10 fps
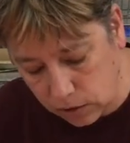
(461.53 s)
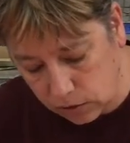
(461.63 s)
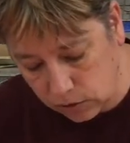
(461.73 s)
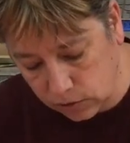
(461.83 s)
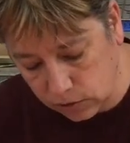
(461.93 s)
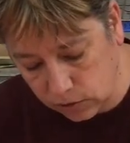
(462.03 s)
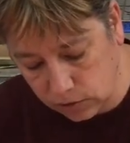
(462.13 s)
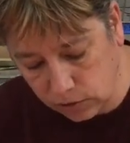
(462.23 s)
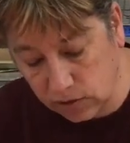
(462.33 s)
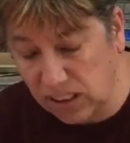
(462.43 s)

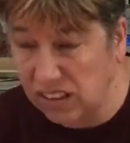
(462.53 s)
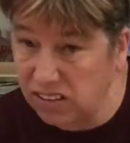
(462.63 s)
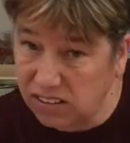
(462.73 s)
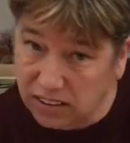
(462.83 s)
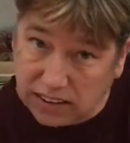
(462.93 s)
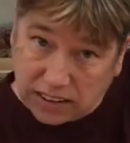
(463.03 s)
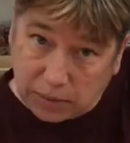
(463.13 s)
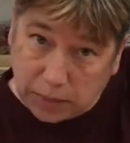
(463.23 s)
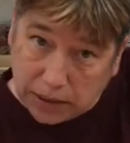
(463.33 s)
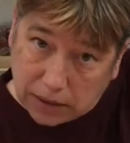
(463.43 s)

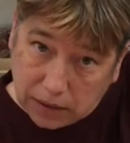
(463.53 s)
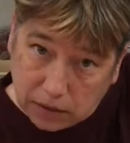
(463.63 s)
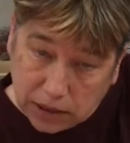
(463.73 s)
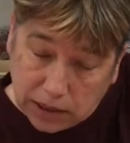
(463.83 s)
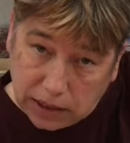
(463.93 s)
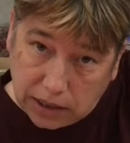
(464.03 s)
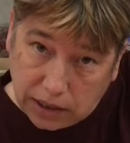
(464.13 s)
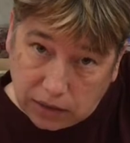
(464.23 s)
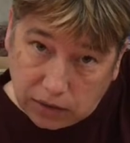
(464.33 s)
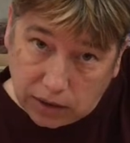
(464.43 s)
stenciling, my little kitty
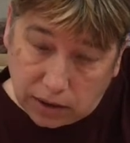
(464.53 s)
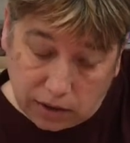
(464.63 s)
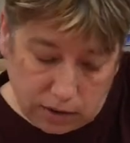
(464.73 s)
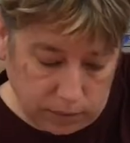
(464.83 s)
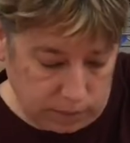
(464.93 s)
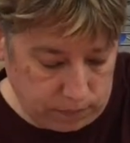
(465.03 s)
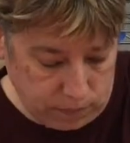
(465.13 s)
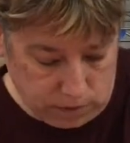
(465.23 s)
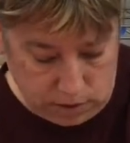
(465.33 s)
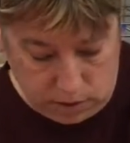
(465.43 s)
down there,
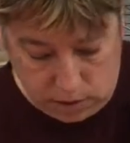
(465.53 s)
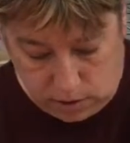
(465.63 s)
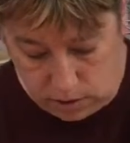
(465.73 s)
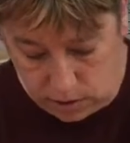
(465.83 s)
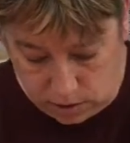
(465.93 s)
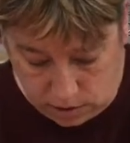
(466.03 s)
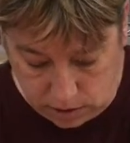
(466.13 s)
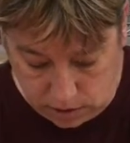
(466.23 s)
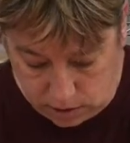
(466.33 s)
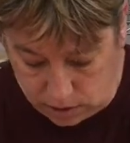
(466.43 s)

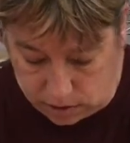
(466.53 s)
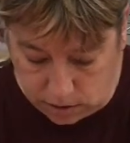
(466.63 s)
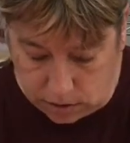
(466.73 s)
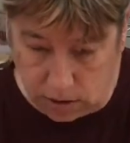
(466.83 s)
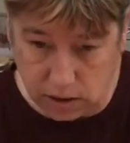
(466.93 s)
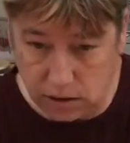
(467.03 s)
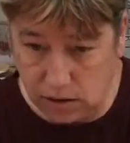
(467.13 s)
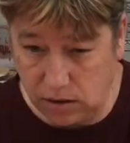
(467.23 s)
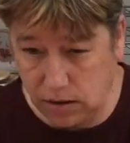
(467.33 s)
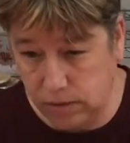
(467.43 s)

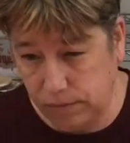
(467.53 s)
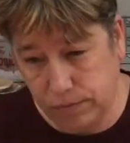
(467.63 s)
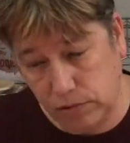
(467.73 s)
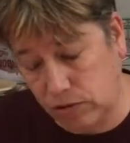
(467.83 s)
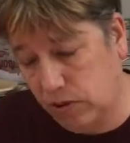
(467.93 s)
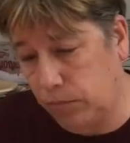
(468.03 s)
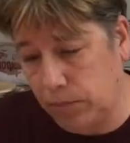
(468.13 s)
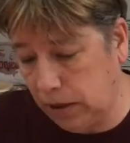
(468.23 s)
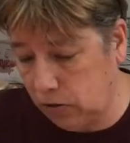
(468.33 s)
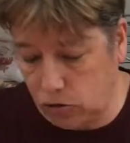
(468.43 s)
and slip
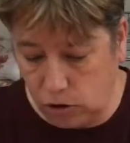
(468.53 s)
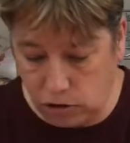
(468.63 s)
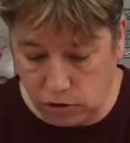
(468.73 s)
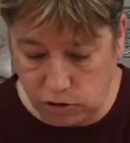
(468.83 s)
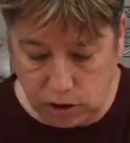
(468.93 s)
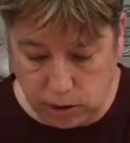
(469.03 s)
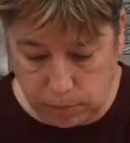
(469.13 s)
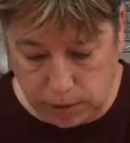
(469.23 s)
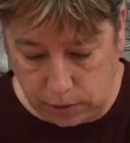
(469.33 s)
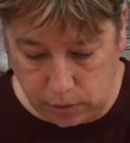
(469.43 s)
texture you just got to
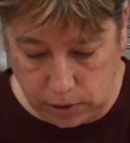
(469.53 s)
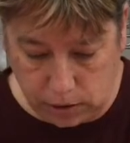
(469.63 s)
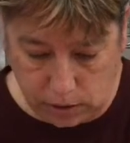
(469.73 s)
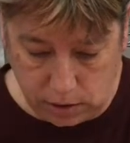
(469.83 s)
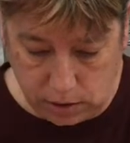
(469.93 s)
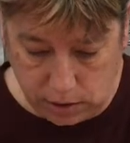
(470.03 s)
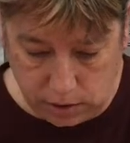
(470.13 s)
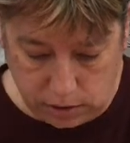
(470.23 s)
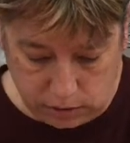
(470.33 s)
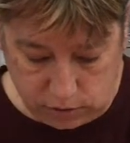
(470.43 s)
play with.
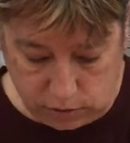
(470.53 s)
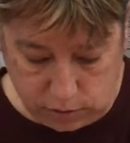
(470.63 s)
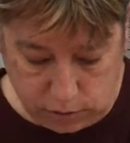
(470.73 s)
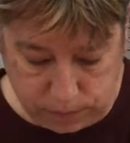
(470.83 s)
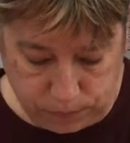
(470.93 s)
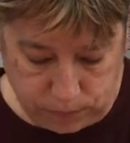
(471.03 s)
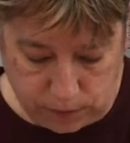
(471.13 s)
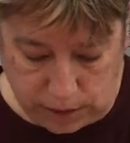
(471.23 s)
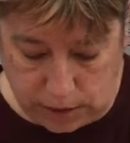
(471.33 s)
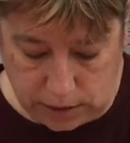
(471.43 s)
So
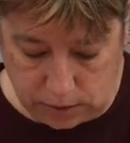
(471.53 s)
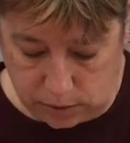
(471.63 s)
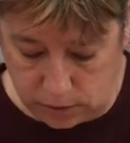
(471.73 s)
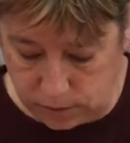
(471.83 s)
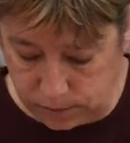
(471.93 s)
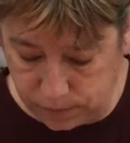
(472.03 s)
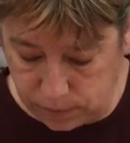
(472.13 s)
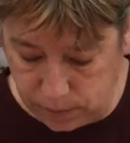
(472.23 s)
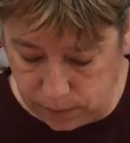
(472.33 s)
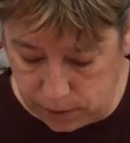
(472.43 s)
I don't know,
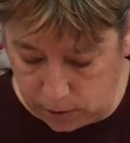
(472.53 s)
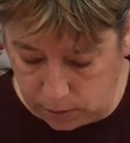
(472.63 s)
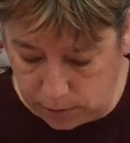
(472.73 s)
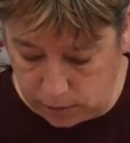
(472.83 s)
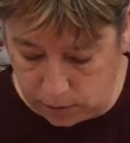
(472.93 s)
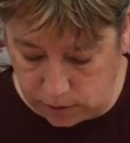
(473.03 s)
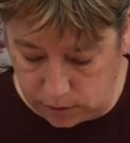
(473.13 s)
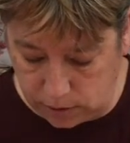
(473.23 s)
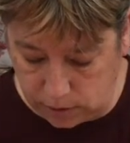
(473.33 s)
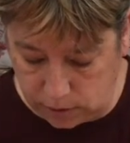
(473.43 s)
maybe I'll play with
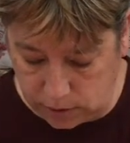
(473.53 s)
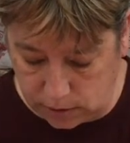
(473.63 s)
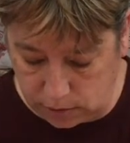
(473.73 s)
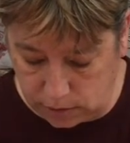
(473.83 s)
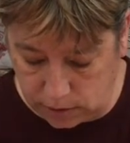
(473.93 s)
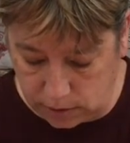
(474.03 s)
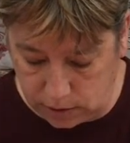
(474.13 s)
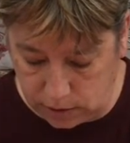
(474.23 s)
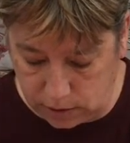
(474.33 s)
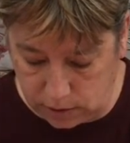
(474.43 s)
this because I don't really
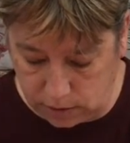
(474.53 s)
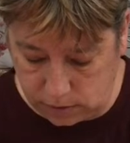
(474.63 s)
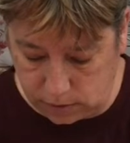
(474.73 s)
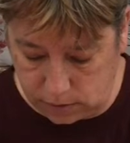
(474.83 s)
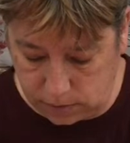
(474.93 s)
like this.